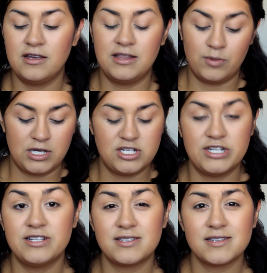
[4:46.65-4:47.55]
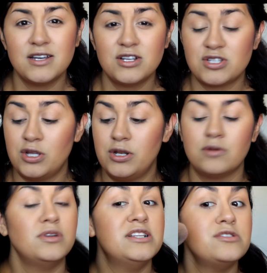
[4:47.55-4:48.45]
and the blushes, so you
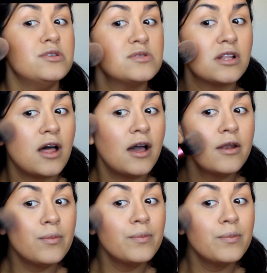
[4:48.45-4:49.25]
don't need to use a lot.